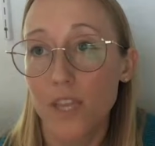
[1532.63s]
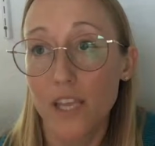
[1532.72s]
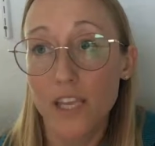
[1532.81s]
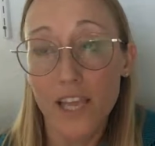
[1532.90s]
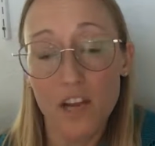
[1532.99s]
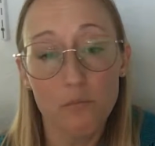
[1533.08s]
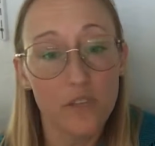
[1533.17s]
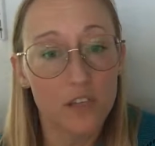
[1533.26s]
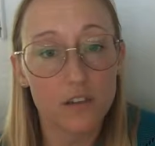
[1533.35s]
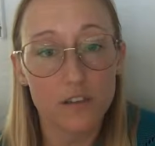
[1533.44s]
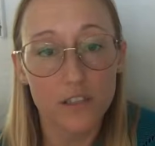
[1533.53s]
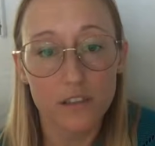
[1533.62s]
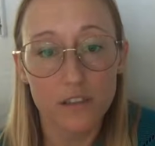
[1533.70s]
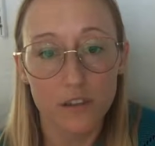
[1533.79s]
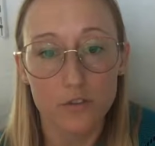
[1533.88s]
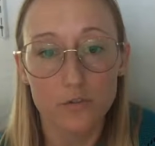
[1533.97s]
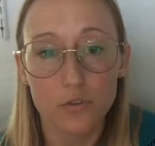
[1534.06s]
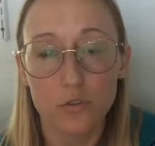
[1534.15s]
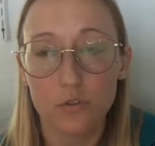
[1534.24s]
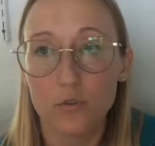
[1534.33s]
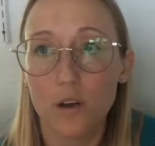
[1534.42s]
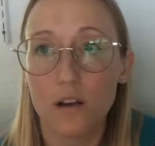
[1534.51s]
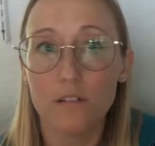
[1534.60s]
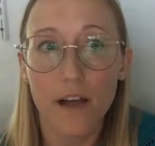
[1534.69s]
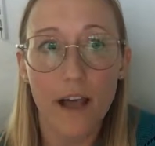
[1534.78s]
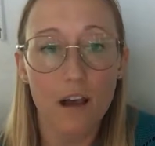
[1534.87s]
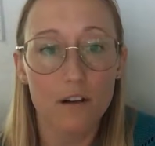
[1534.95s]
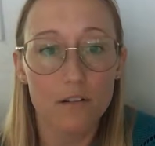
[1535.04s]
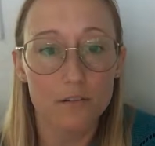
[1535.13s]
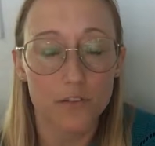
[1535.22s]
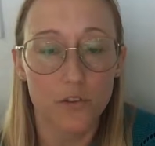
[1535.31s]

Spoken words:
it can be good to allow